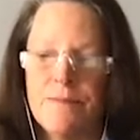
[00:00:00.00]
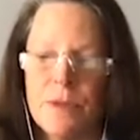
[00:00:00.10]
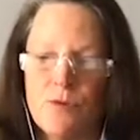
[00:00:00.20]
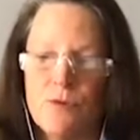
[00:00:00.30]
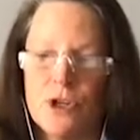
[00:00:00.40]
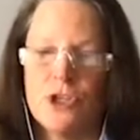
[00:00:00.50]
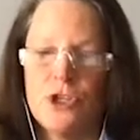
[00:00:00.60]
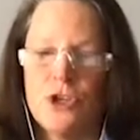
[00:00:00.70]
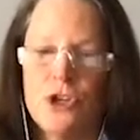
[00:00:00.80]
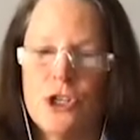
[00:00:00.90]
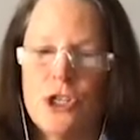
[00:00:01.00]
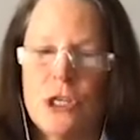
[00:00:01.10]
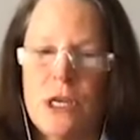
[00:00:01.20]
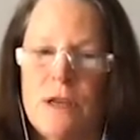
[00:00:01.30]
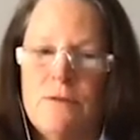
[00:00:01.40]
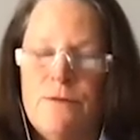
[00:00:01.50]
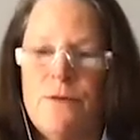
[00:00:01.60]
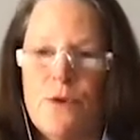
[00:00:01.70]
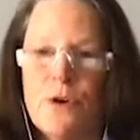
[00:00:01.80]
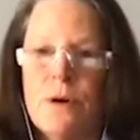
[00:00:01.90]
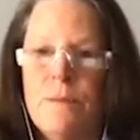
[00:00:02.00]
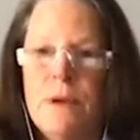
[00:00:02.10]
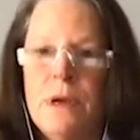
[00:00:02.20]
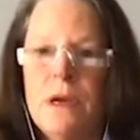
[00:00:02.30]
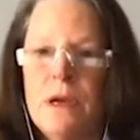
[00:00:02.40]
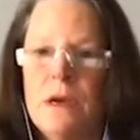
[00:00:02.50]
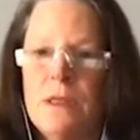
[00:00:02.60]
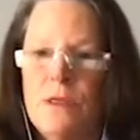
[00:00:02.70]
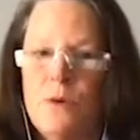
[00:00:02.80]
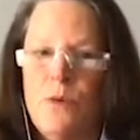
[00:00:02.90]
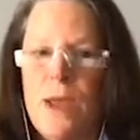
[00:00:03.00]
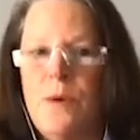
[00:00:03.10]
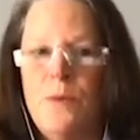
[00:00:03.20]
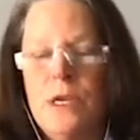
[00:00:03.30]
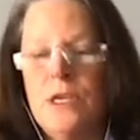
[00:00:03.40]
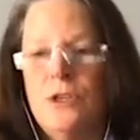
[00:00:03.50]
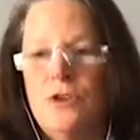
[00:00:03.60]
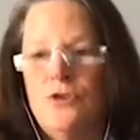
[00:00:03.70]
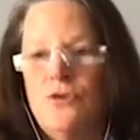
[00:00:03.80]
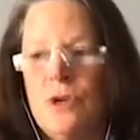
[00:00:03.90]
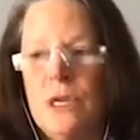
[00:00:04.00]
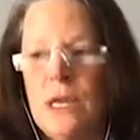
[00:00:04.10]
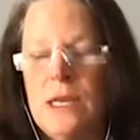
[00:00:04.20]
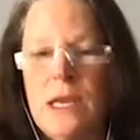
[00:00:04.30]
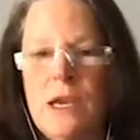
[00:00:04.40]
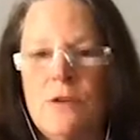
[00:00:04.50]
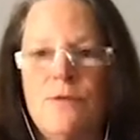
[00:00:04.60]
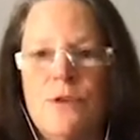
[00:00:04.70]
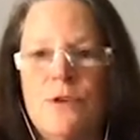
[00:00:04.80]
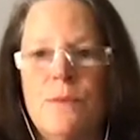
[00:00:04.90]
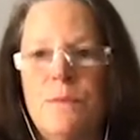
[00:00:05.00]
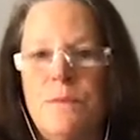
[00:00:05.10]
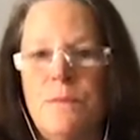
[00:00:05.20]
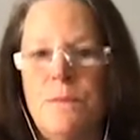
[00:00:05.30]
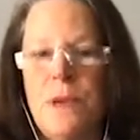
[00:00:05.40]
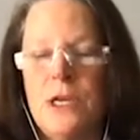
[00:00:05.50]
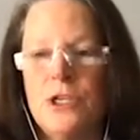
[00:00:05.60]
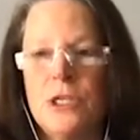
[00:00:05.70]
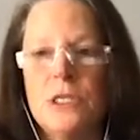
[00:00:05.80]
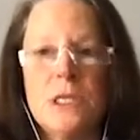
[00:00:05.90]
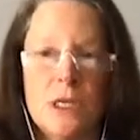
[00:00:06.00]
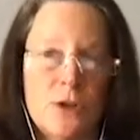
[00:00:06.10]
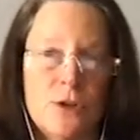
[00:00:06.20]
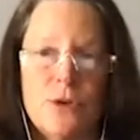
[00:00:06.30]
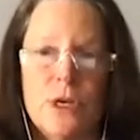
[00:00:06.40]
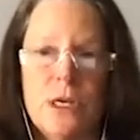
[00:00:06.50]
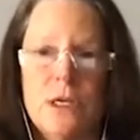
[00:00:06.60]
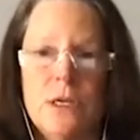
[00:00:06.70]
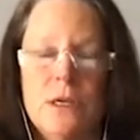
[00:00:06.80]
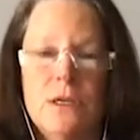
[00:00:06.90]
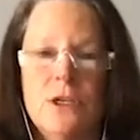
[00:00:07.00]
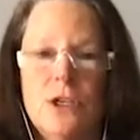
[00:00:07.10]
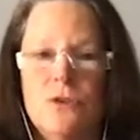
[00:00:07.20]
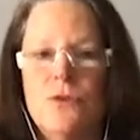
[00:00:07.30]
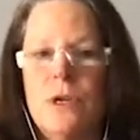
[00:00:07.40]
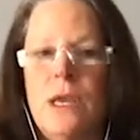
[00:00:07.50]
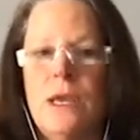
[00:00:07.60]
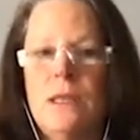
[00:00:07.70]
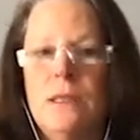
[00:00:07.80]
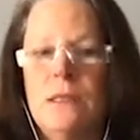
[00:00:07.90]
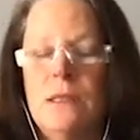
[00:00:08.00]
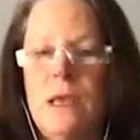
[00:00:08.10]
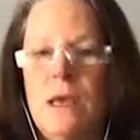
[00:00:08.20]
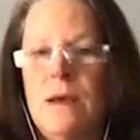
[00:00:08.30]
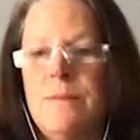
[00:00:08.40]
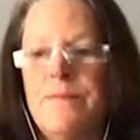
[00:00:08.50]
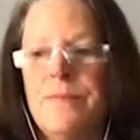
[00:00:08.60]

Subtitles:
research inform the way we treat and care for patients, including children and